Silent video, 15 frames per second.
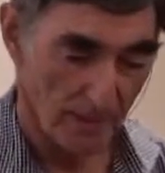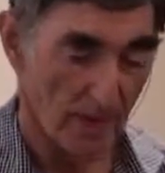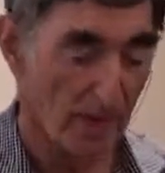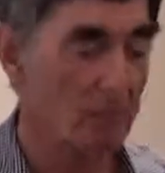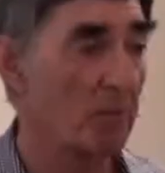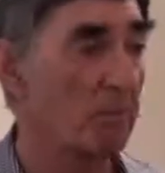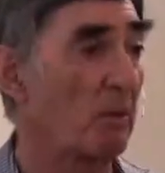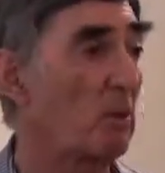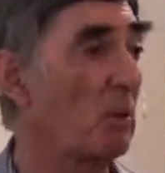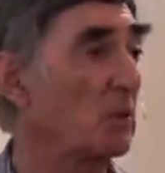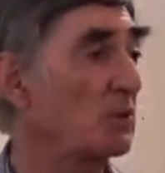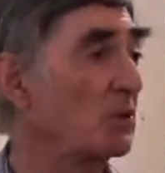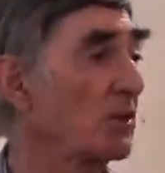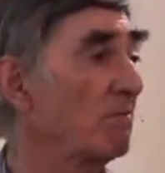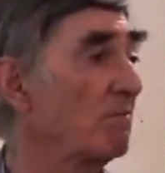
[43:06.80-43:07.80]
It
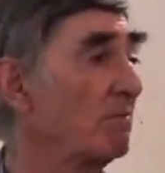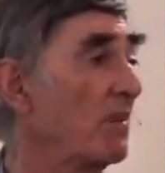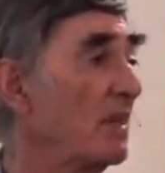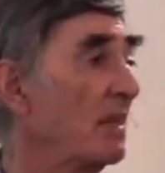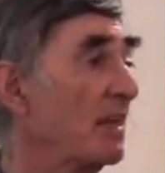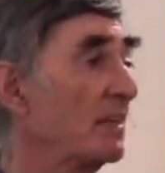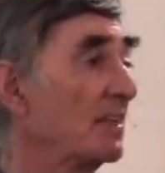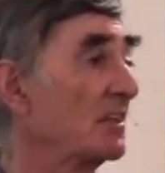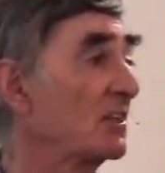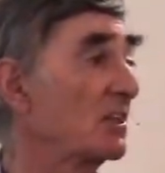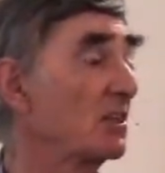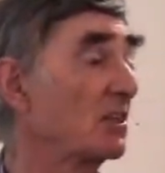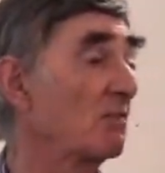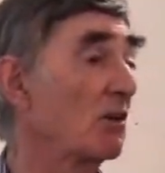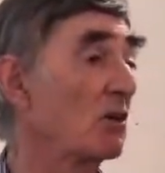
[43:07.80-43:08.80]
reports the
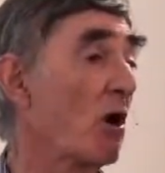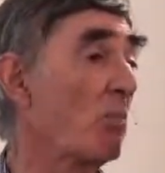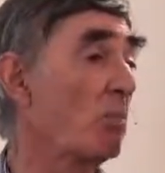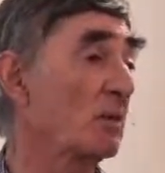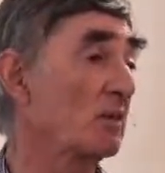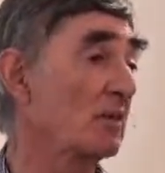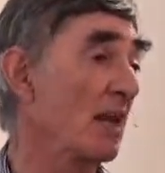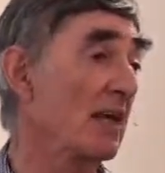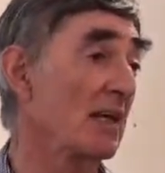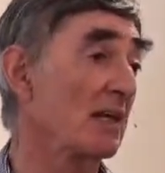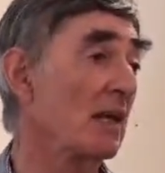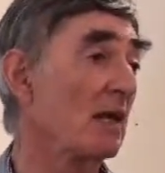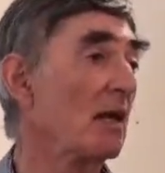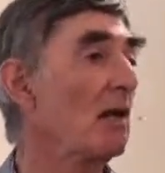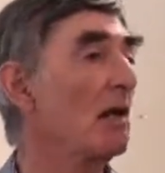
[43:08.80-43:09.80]
existence of a copper snake.
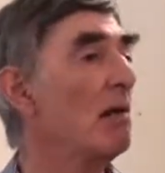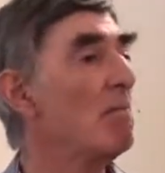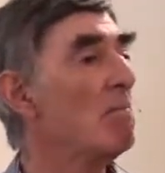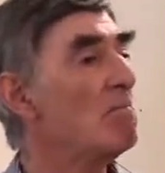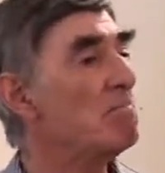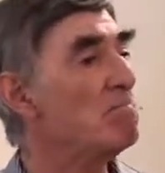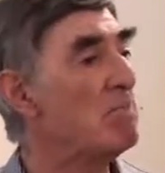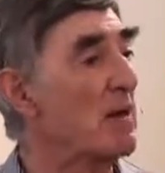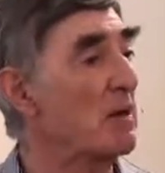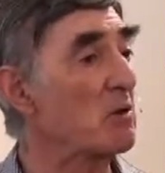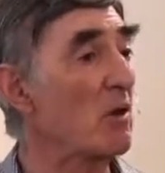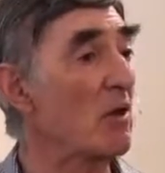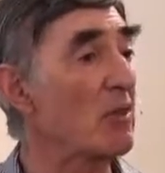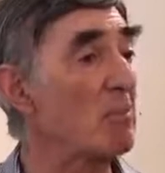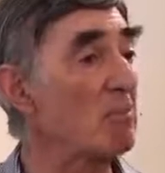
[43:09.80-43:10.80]

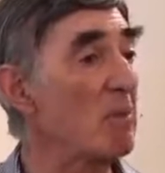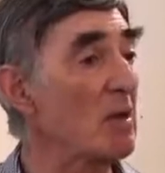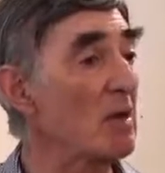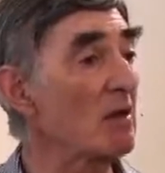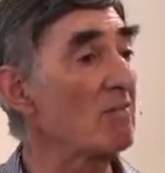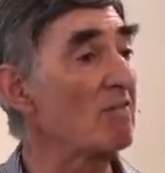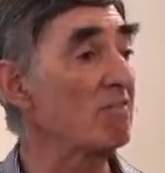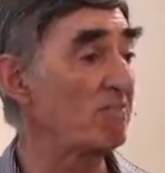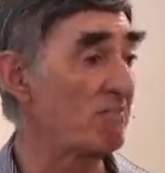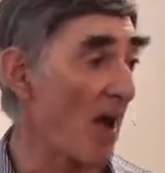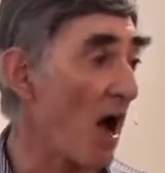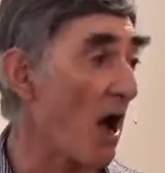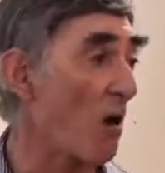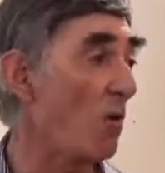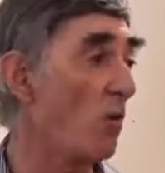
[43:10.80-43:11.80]
Ben-Rothenberg
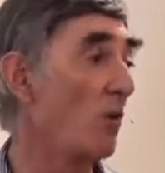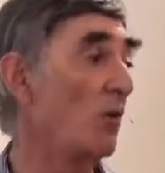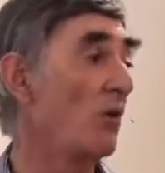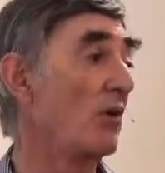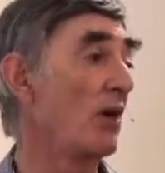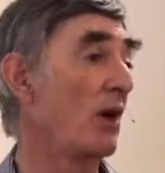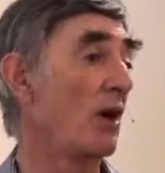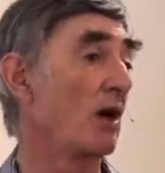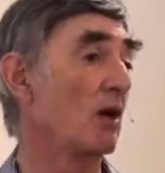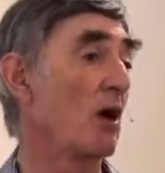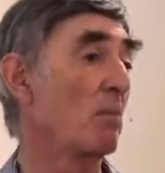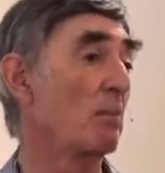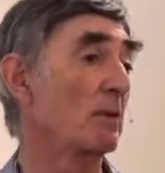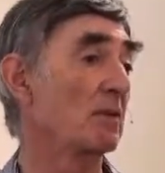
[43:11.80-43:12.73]
found a copper